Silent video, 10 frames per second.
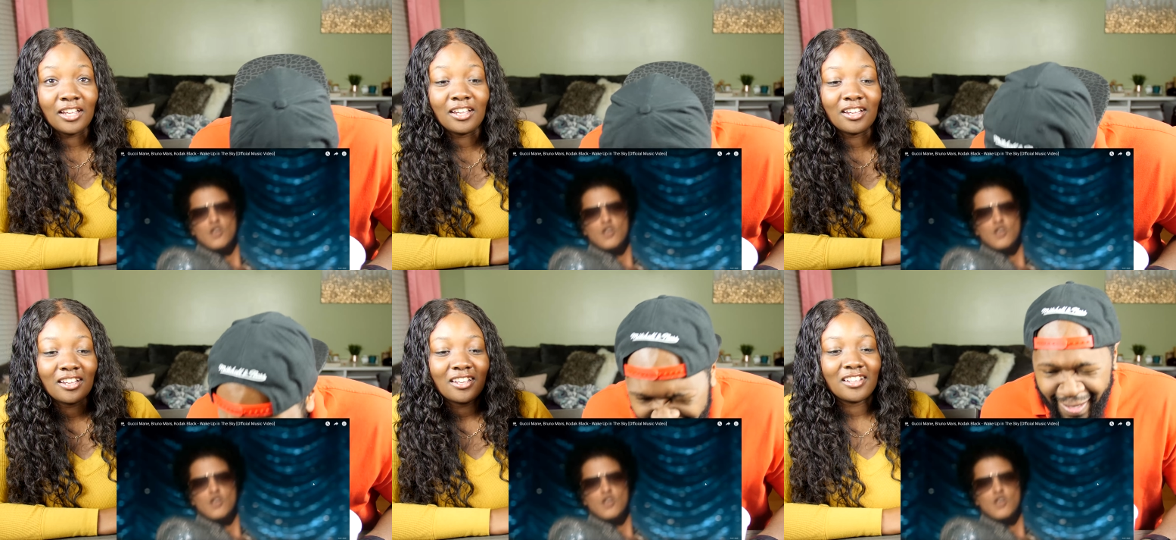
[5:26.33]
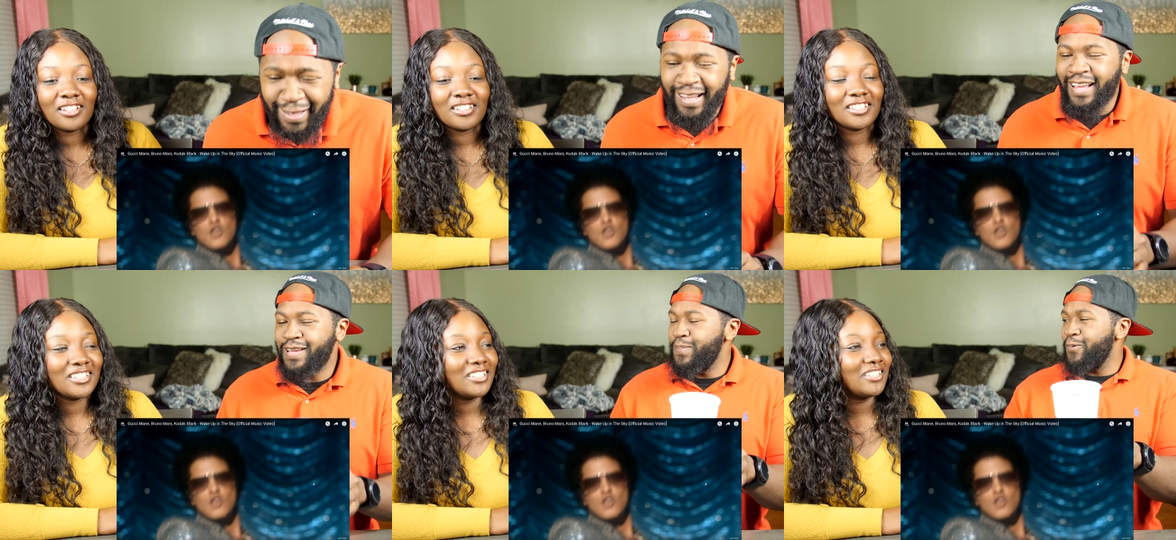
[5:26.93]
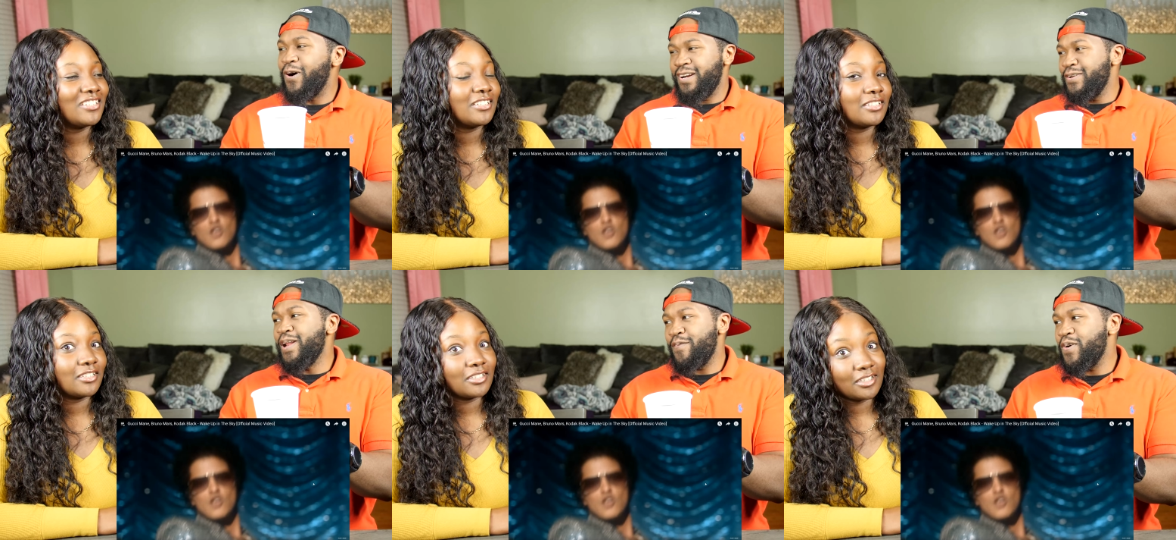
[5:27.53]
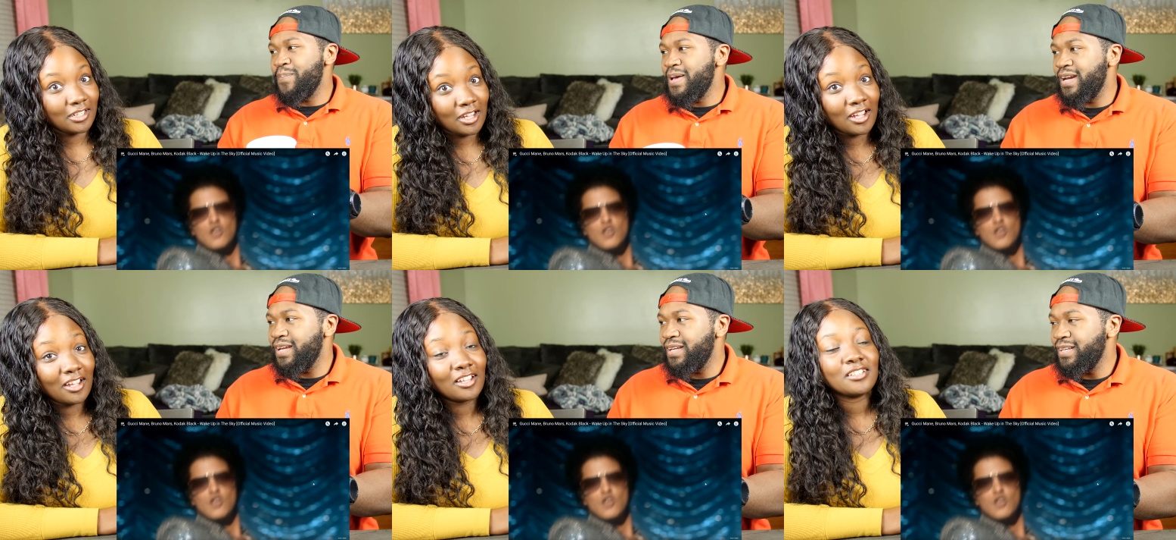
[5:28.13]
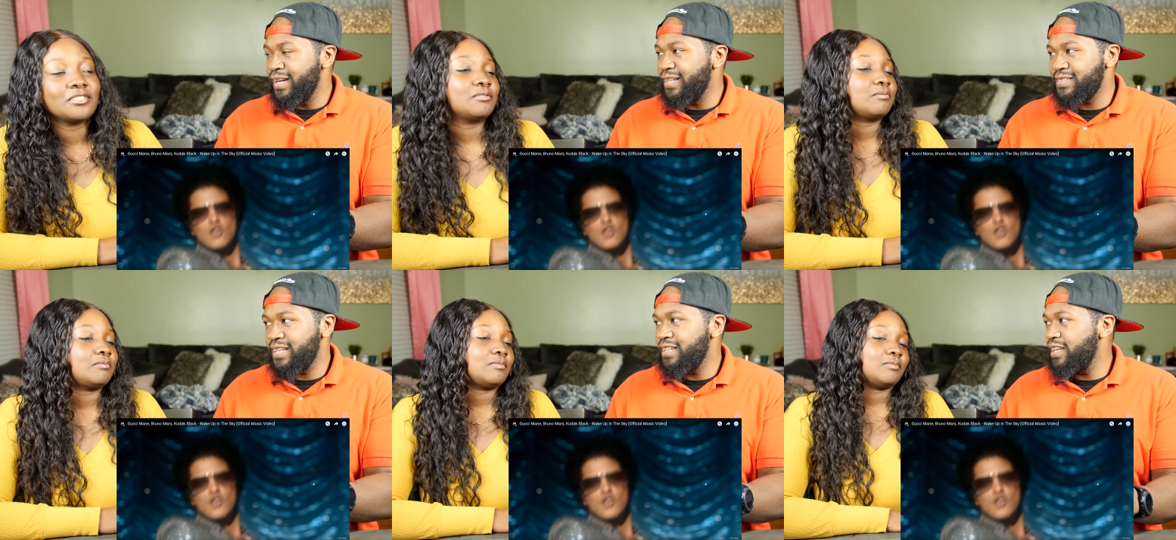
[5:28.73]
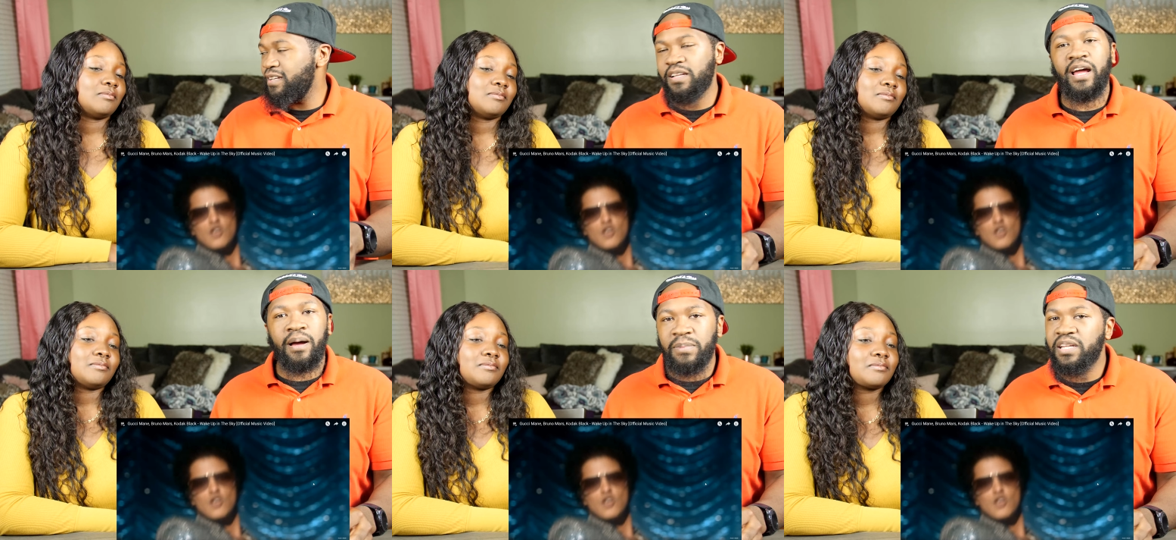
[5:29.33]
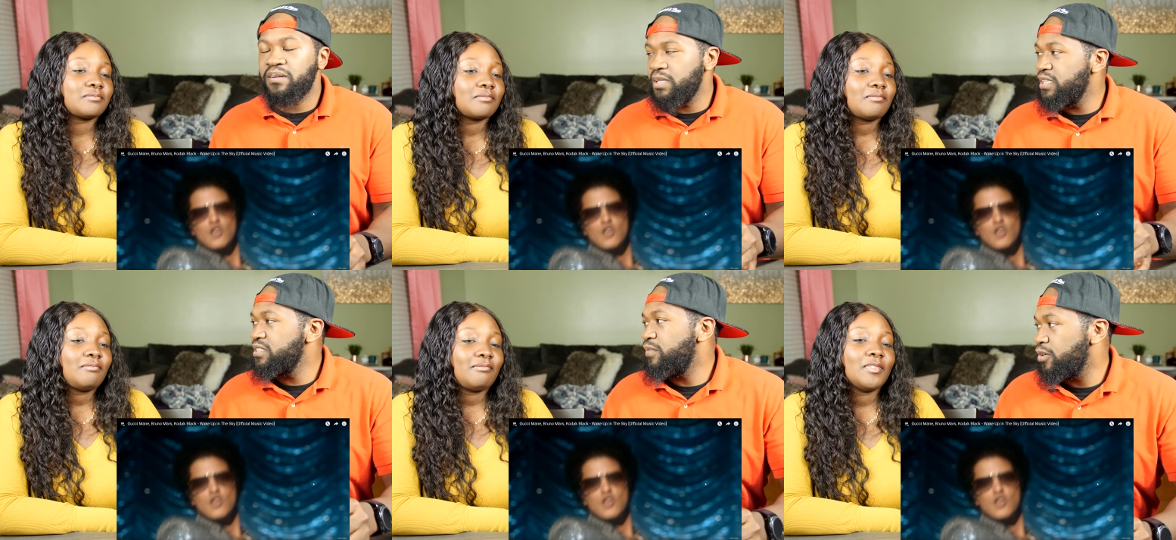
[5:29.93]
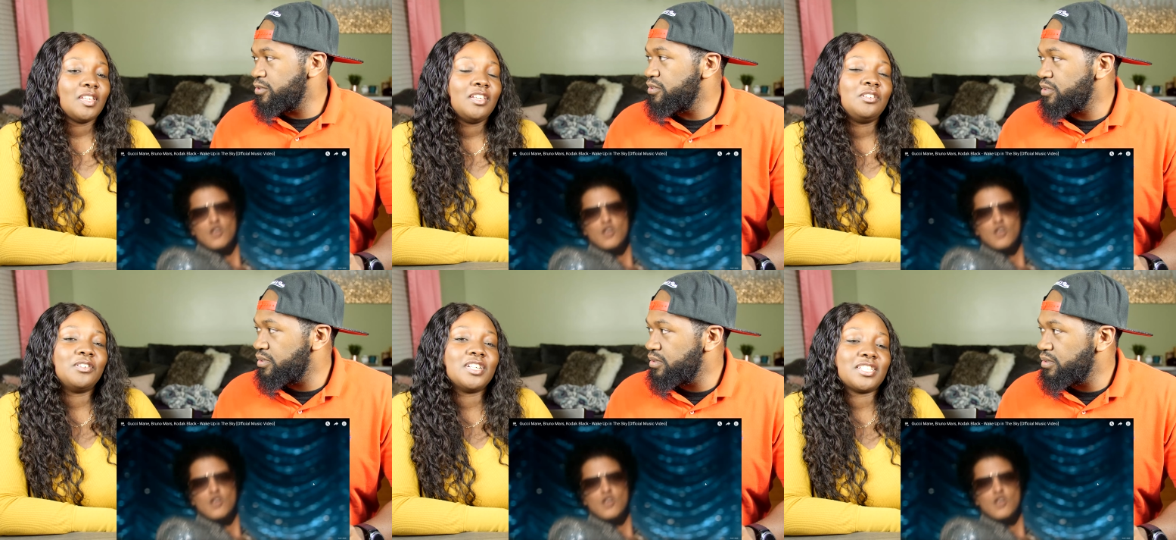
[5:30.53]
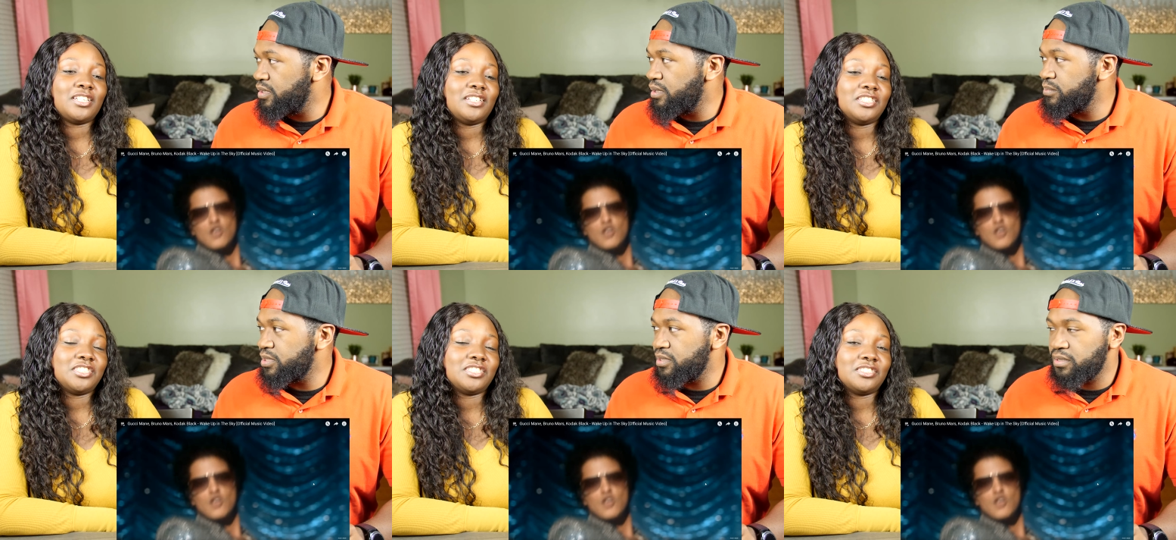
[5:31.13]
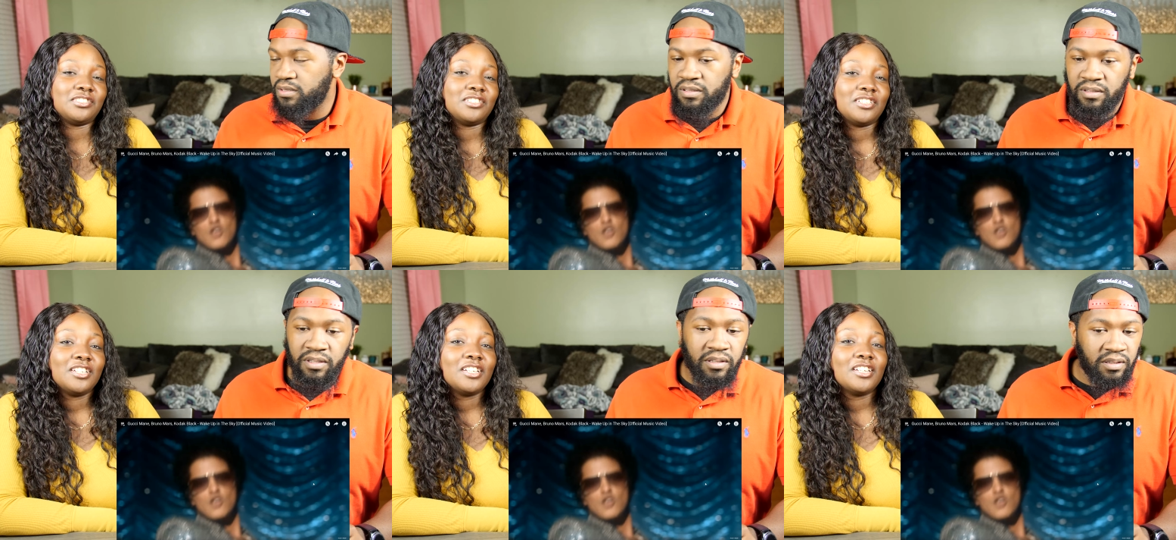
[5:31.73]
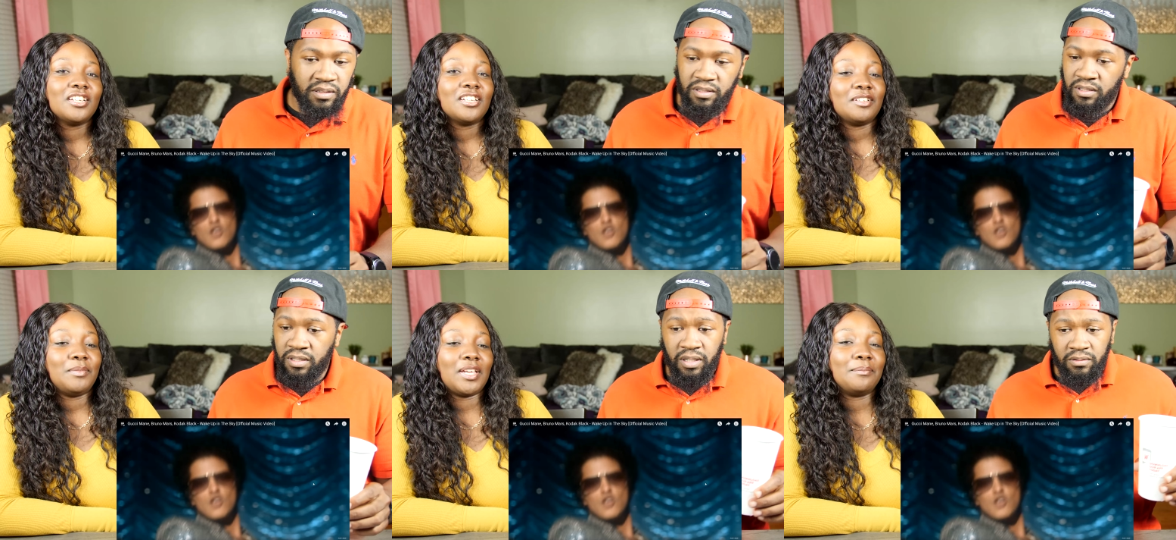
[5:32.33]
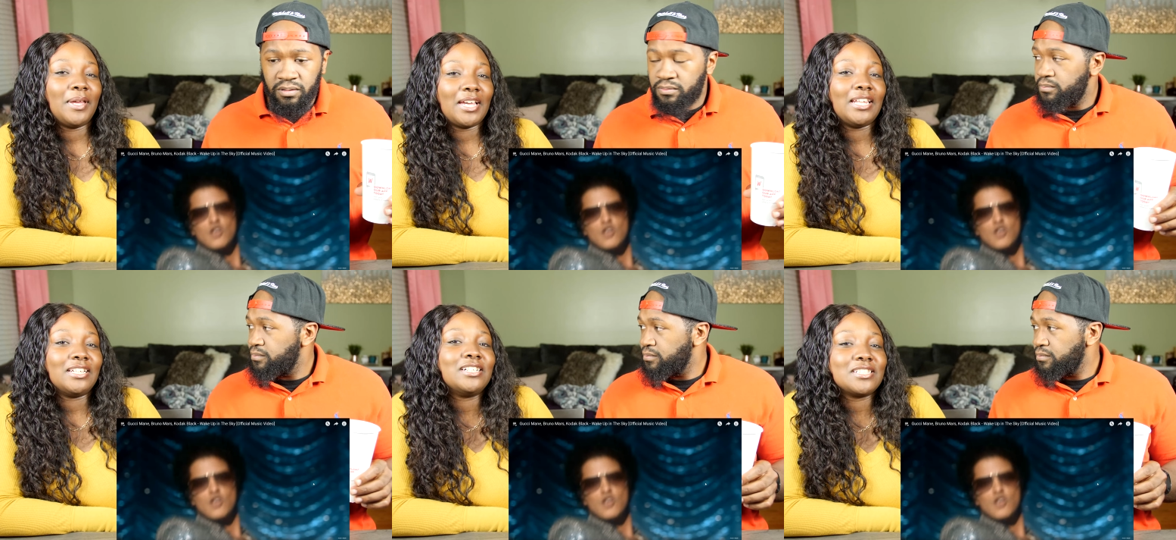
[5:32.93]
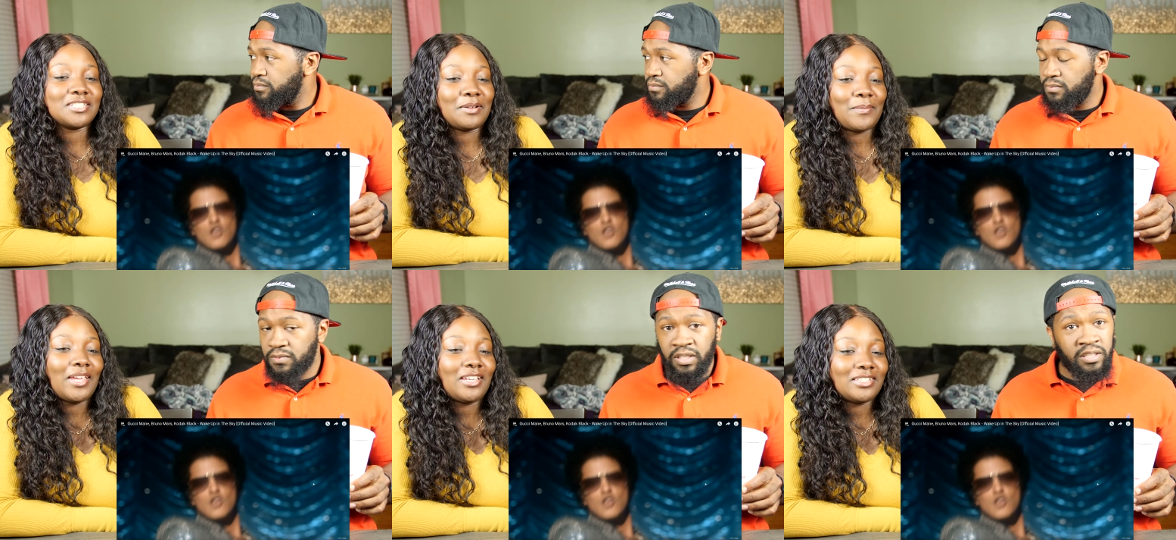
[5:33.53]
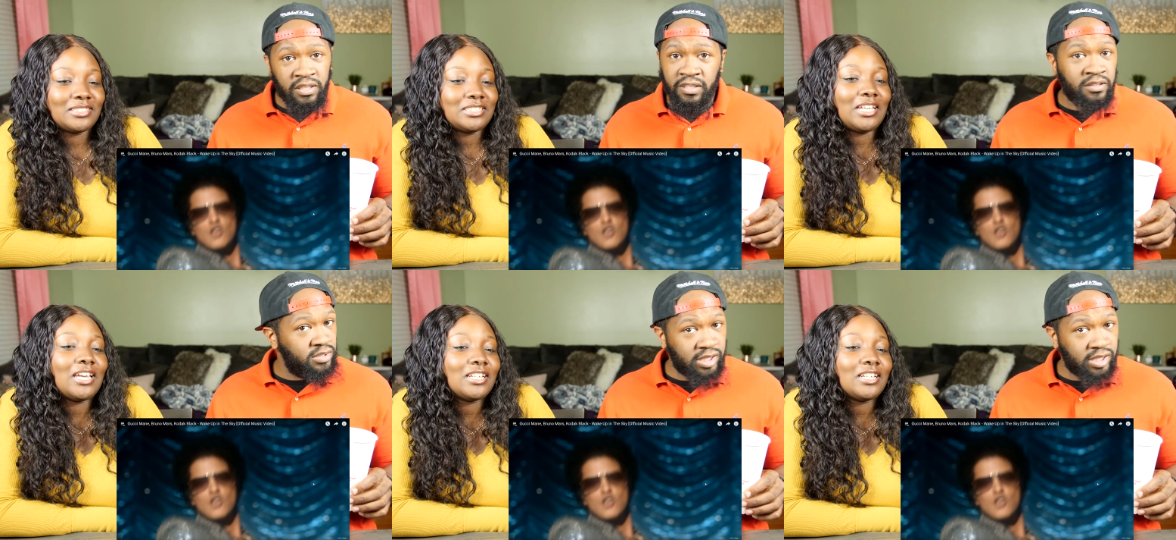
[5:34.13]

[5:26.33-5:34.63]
Speaker 1: It's like he been wanting to do that for a minute. You know what I'm saying? Like, I'm gonna let him hear these vocals.
Speaker 2: He was hitting that shit too.
Speaker 1: You
Speaker 2: know, making love to the mic. You, you